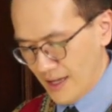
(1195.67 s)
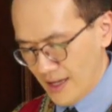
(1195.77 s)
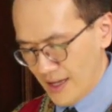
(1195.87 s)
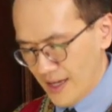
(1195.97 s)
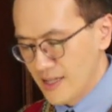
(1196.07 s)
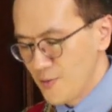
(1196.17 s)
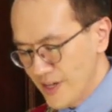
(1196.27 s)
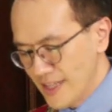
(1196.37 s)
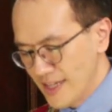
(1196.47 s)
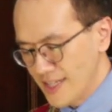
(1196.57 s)
And with
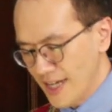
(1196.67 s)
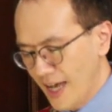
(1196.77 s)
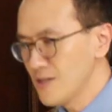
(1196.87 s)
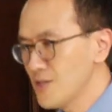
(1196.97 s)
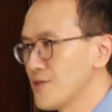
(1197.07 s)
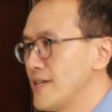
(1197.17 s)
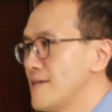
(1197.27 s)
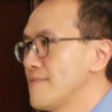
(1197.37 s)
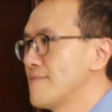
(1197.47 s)
this country